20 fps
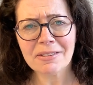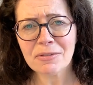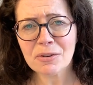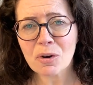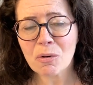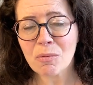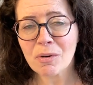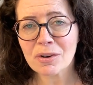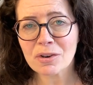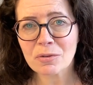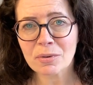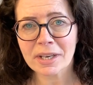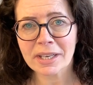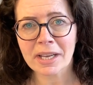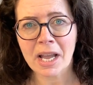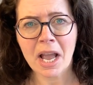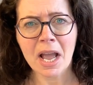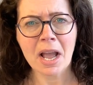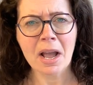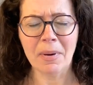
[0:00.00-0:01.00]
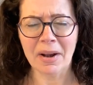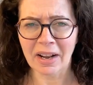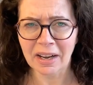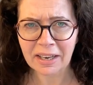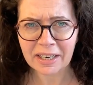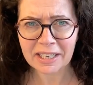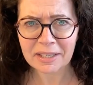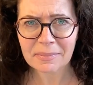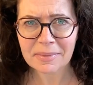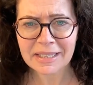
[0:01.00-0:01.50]
if you're wondering,
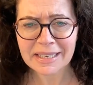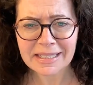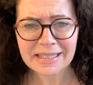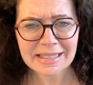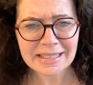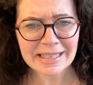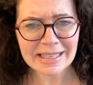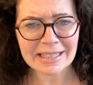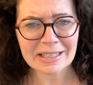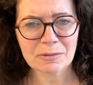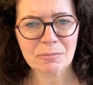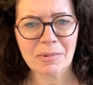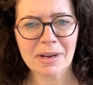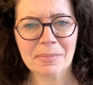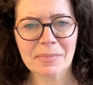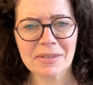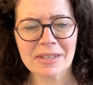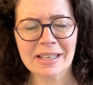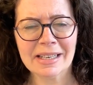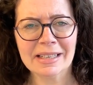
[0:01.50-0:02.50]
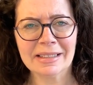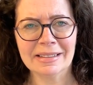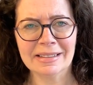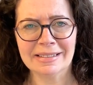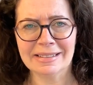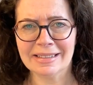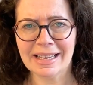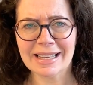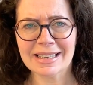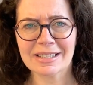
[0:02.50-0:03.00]
blimey, 6 websites,
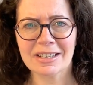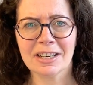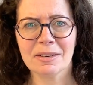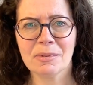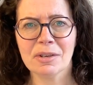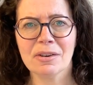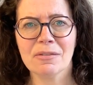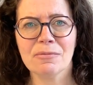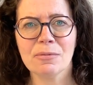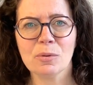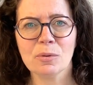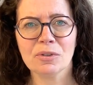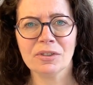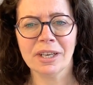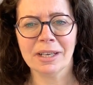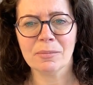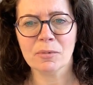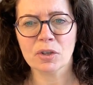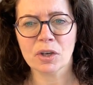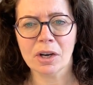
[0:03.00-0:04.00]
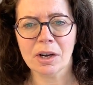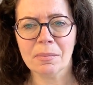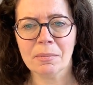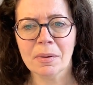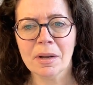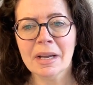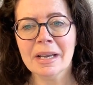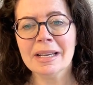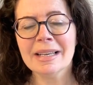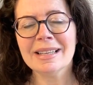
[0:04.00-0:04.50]
that's going to be a full-time job.
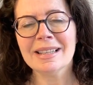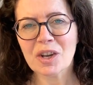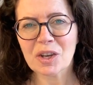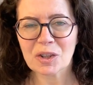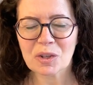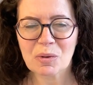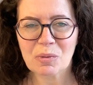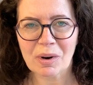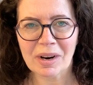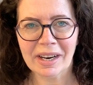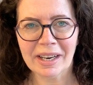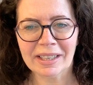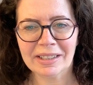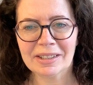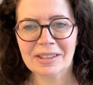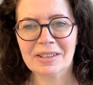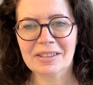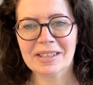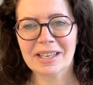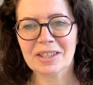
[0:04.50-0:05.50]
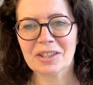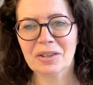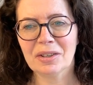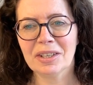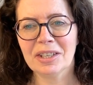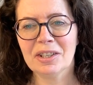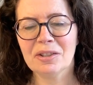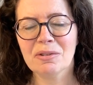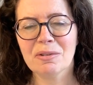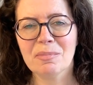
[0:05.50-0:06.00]
Not quite, because
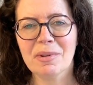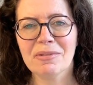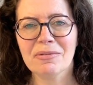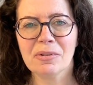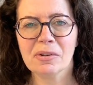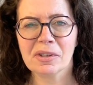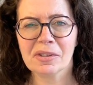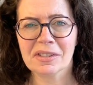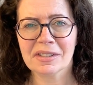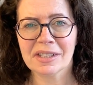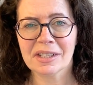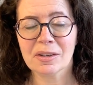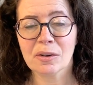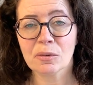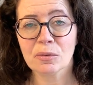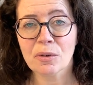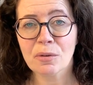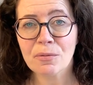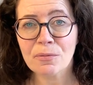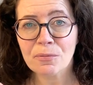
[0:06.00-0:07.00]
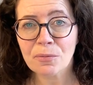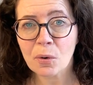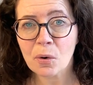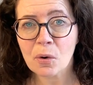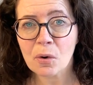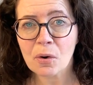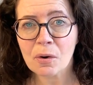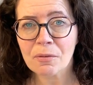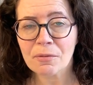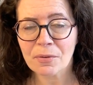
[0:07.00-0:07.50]
actually you will be focusing on the
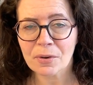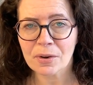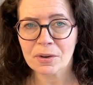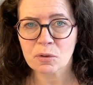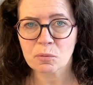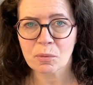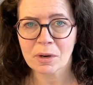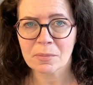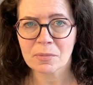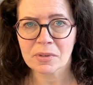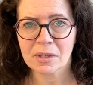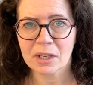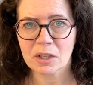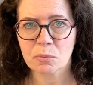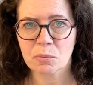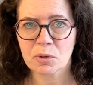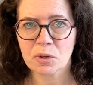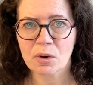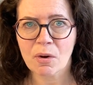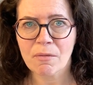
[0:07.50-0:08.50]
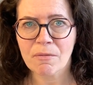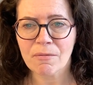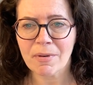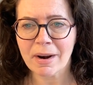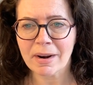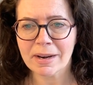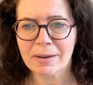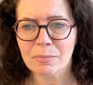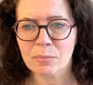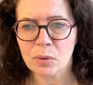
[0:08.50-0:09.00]
4 first websites, which are
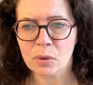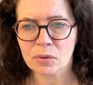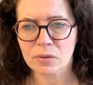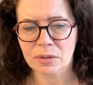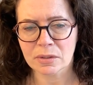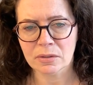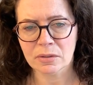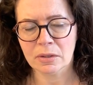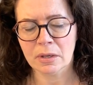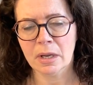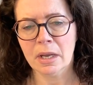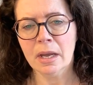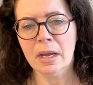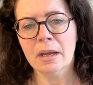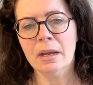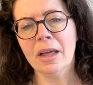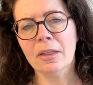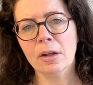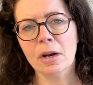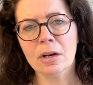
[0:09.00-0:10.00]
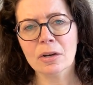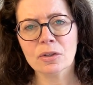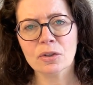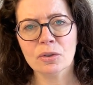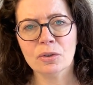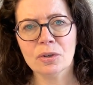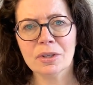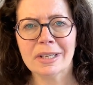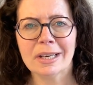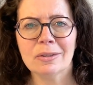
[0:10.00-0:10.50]
very important, and the last
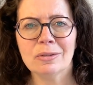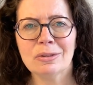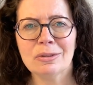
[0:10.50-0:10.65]
2 you can